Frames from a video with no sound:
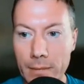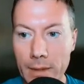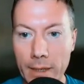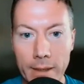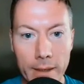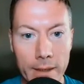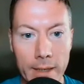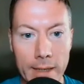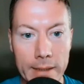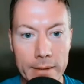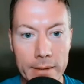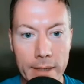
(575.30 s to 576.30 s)
Yeah,
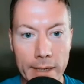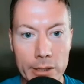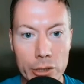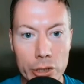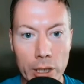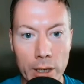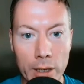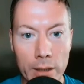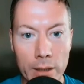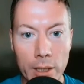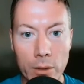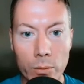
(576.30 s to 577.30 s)
again, the day
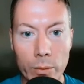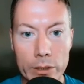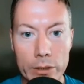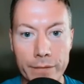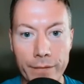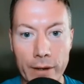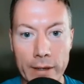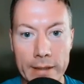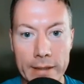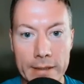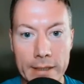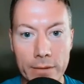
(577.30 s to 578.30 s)
chart, we just find
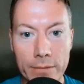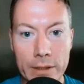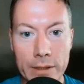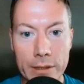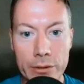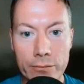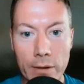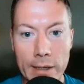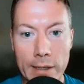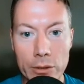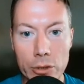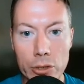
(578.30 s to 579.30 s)
ourselves in this
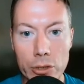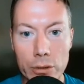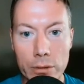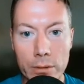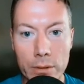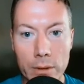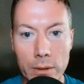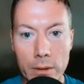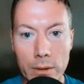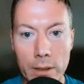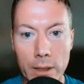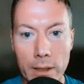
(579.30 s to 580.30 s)
range.
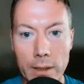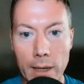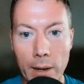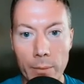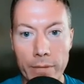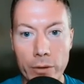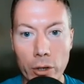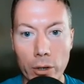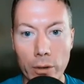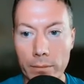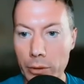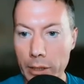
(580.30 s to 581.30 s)
Okay, and we've
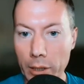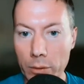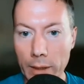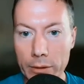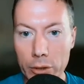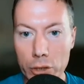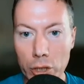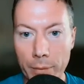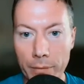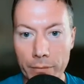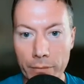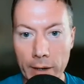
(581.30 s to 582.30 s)
got, you know, at the top
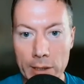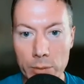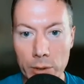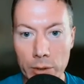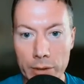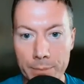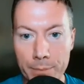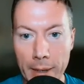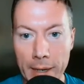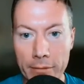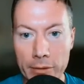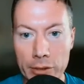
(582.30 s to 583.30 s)
of the range, we've got this
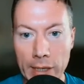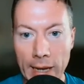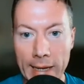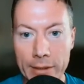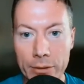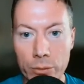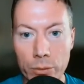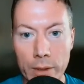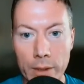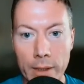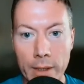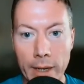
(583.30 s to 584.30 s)
bearish candle,
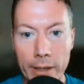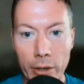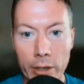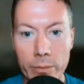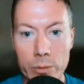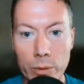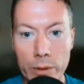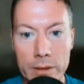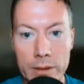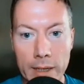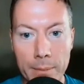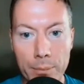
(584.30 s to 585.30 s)
and I would want
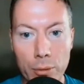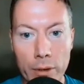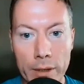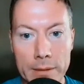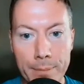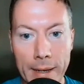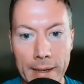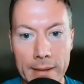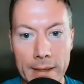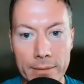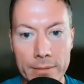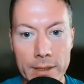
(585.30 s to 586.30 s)
to take price back
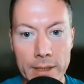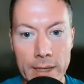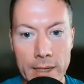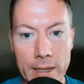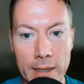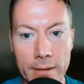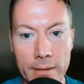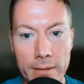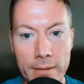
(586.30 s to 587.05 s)
down to here.